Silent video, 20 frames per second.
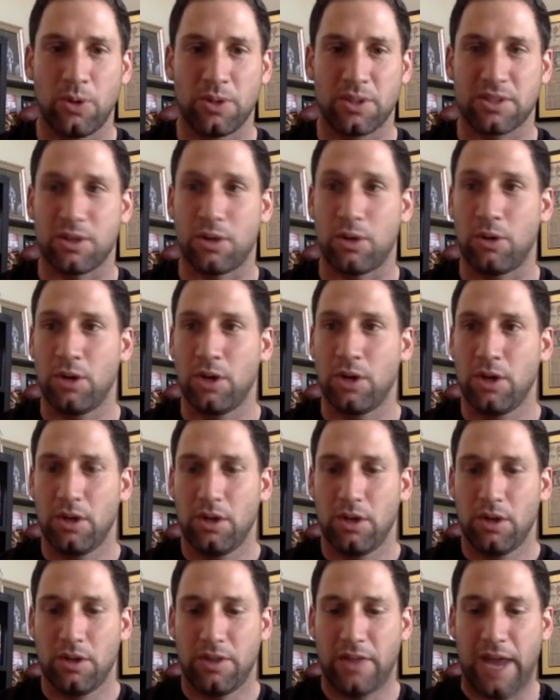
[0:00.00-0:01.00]
And so
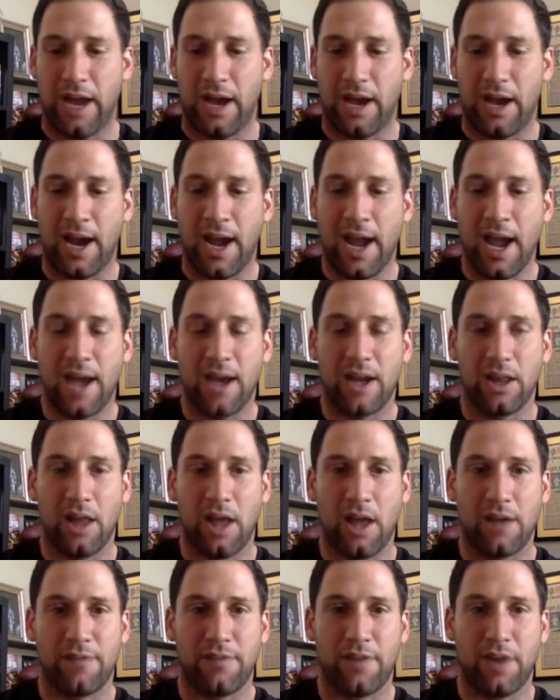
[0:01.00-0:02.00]
that I had a
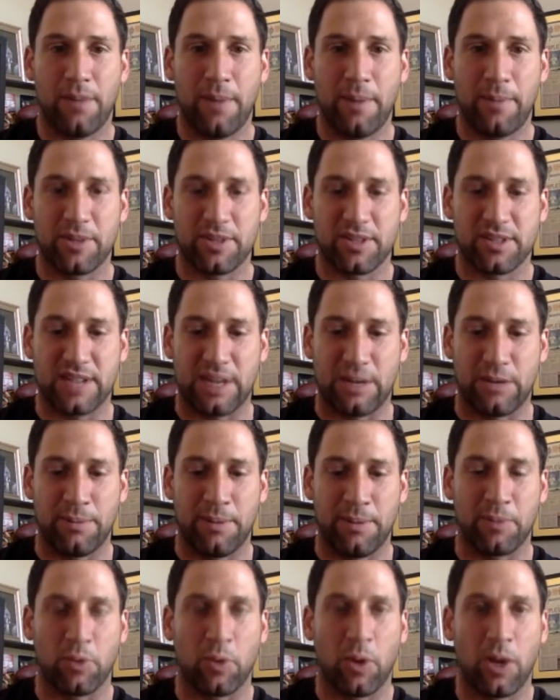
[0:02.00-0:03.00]
lot of fond memories because I
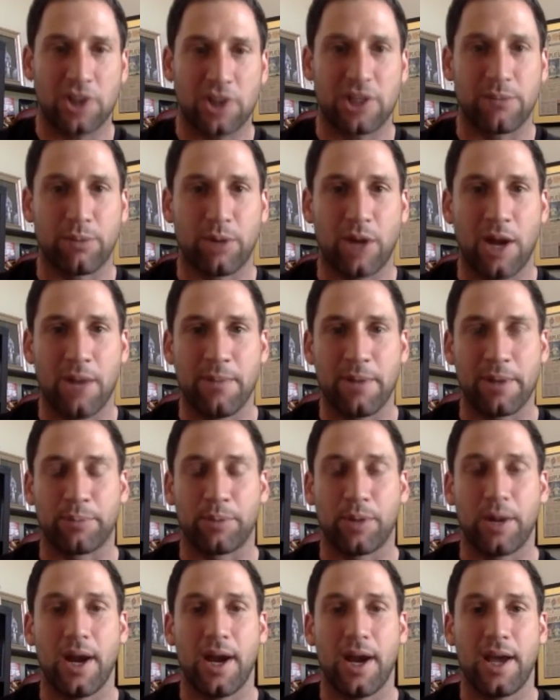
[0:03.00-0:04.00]
remember watching Brian
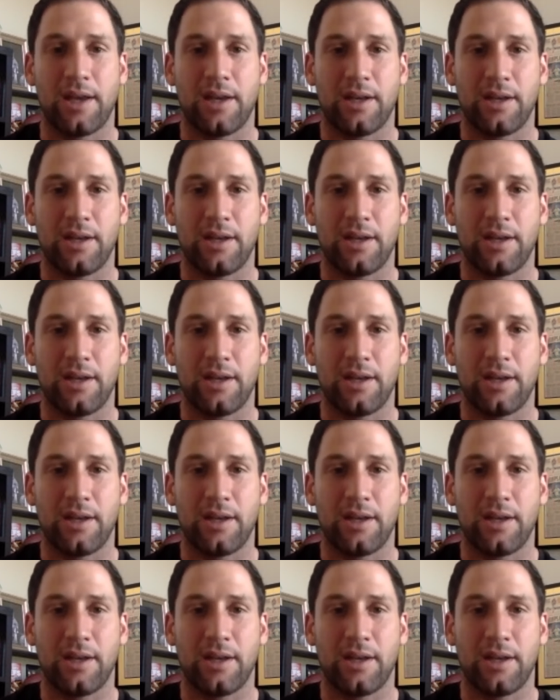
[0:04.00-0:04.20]
McBride